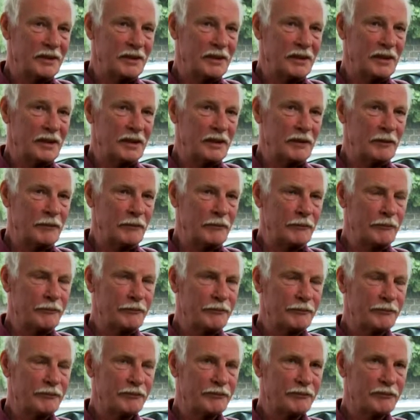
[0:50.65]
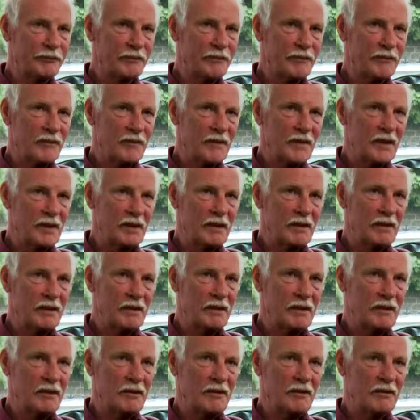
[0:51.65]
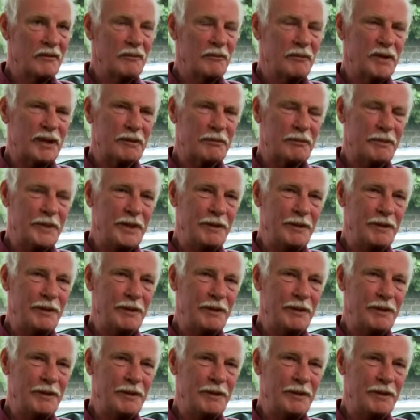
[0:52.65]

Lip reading: it. But